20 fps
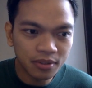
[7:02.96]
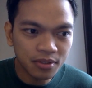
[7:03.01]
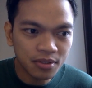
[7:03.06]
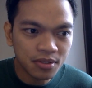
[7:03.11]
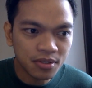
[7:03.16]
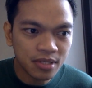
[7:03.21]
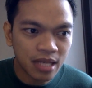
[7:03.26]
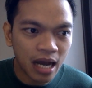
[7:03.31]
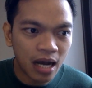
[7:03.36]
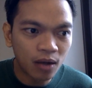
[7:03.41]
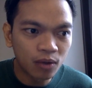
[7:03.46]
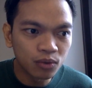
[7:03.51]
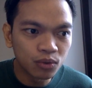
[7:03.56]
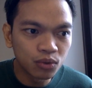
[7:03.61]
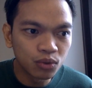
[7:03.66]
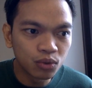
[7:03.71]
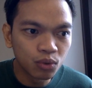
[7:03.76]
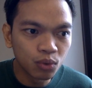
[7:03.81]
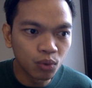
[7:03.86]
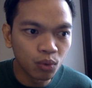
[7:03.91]
sound
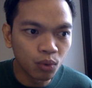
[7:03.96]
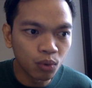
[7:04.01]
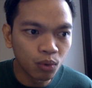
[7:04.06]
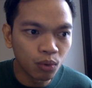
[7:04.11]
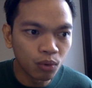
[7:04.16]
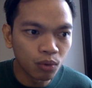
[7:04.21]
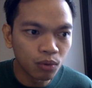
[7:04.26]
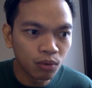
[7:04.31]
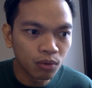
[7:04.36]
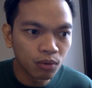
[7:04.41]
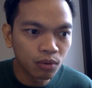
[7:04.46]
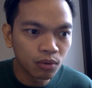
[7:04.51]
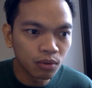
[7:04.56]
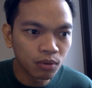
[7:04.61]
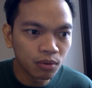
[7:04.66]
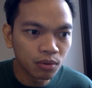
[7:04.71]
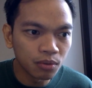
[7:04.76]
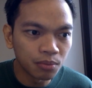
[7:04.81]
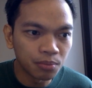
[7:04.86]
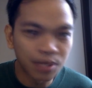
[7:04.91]
too
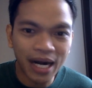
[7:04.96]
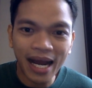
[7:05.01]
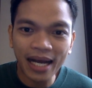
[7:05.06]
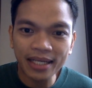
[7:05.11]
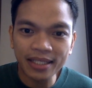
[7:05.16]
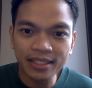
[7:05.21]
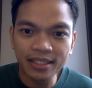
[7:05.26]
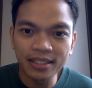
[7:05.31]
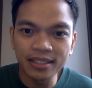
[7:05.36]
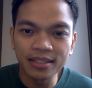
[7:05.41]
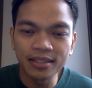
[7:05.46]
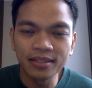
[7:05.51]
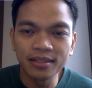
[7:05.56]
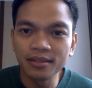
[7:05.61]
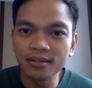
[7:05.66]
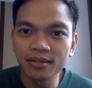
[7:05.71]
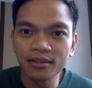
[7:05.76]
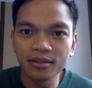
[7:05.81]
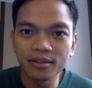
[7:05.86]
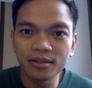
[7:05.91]

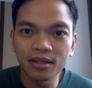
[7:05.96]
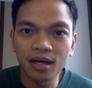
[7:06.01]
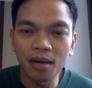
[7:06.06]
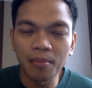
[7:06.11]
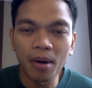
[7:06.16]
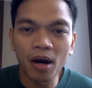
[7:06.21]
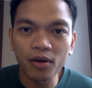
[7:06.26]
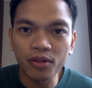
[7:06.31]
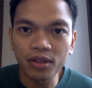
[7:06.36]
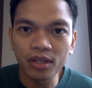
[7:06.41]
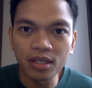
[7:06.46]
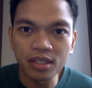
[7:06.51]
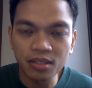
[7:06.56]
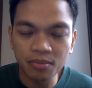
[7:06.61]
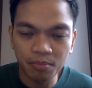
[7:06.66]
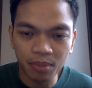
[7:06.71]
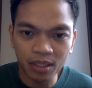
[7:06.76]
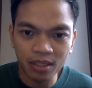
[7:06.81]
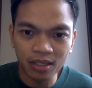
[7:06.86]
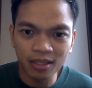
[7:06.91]
braggy about this,
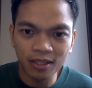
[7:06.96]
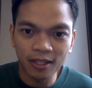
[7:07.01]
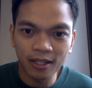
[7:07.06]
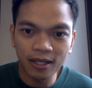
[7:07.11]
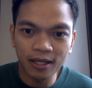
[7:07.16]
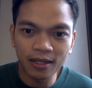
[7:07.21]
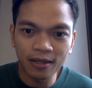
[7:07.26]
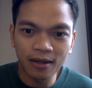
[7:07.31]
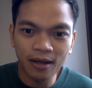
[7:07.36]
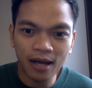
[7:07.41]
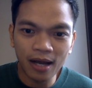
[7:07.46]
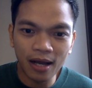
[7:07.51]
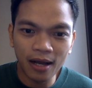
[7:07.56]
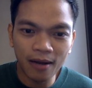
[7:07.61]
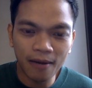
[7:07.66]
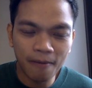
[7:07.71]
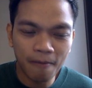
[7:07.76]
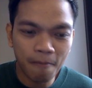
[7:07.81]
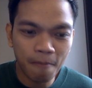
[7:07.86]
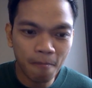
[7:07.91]
but
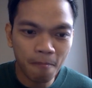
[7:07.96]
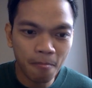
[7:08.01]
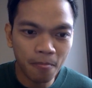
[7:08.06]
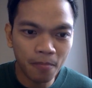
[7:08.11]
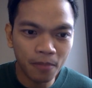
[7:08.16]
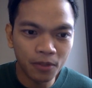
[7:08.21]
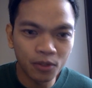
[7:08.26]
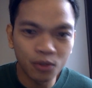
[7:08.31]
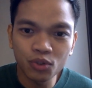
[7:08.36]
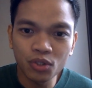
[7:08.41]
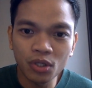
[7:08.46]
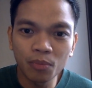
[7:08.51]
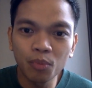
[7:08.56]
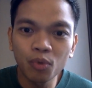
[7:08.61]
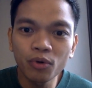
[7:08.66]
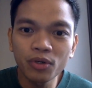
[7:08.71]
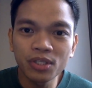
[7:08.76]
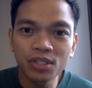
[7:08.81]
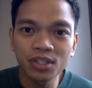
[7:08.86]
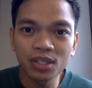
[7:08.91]

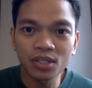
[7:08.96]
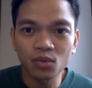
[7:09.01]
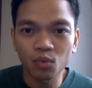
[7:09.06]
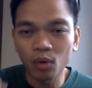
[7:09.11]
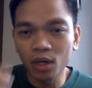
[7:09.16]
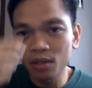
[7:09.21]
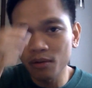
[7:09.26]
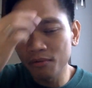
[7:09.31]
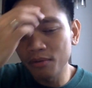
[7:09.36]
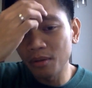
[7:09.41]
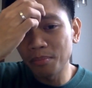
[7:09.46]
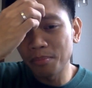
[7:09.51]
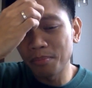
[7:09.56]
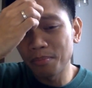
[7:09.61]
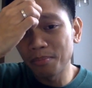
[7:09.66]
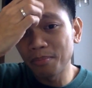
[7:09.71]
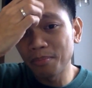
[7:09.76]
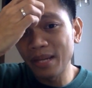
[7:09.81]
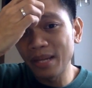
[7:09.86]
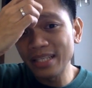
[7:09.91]
Cebu is just one of the
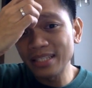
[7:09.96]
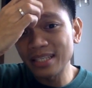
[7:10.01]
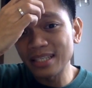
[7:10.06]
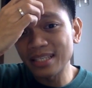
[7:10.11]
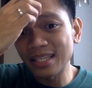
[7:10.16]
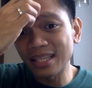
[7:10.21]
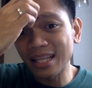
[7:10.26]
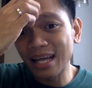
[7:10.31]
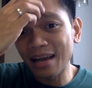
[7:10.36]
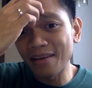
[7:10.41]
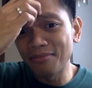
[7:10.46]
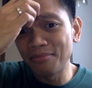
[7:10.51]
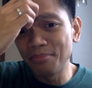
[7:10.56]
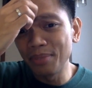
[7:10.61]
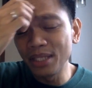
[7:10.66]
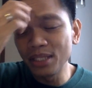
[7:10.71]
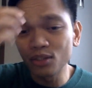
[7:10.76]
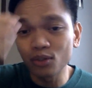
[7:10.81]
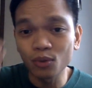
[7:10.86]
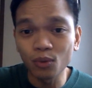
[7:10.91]
places that I've
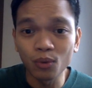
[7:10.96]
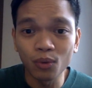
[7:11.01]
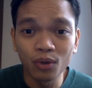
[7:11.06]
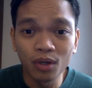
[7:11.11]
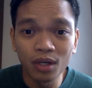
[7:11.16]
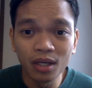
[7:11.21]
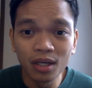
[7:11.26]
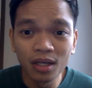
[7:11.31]
been to